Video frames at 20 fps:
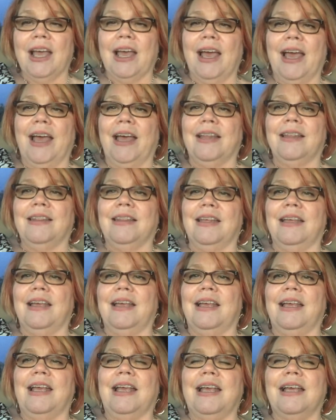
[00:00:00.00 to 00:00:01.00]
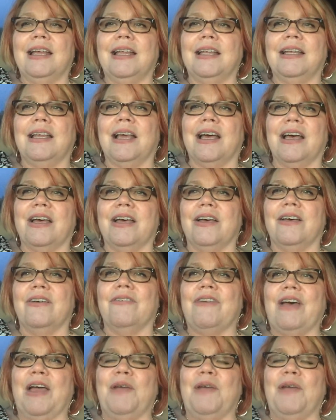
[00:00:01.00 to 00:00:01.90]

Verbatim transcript: at the end of